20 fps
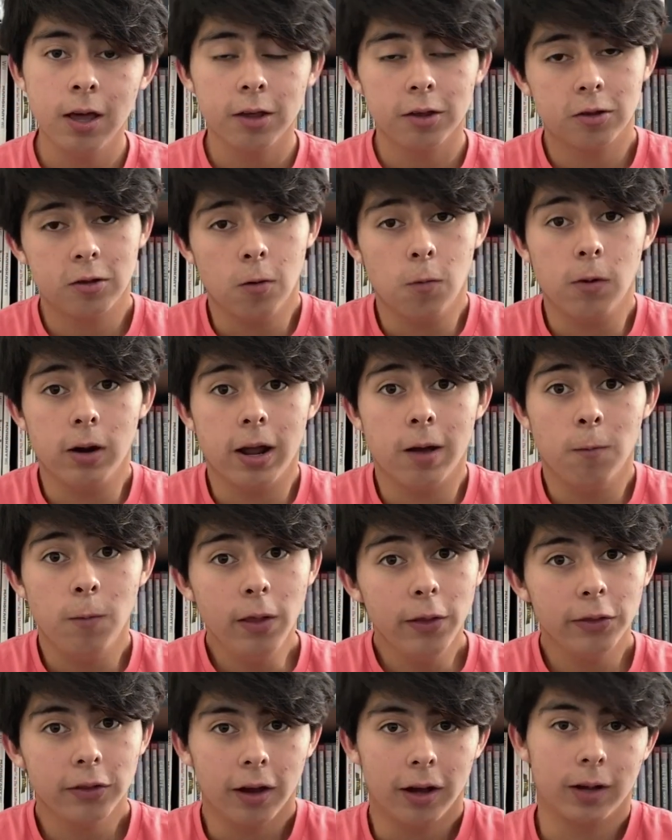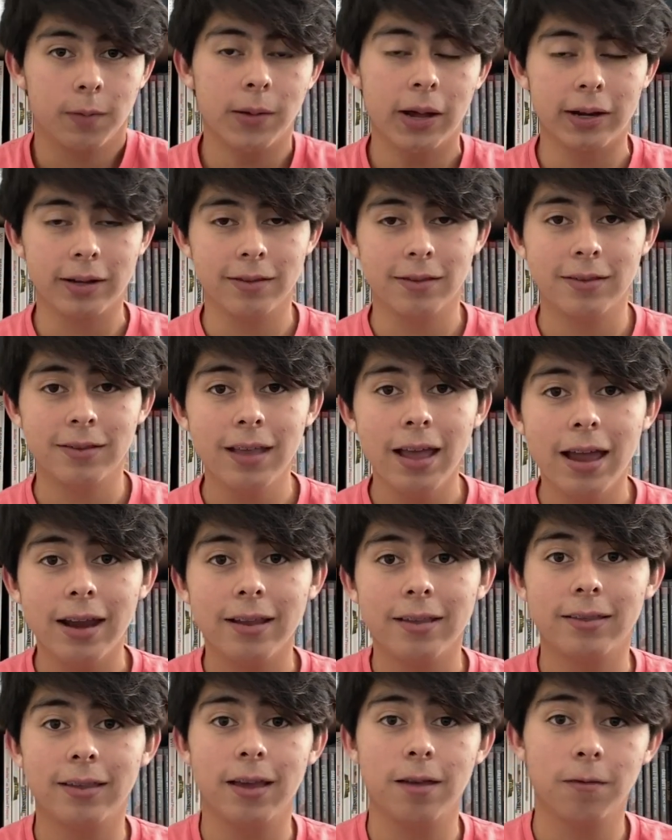So what I will talk about instead
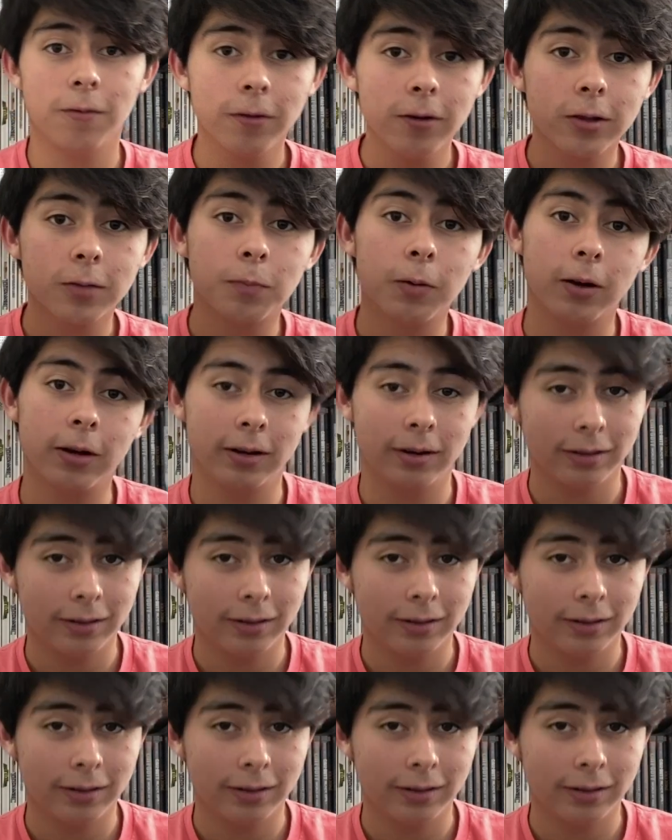is a first-party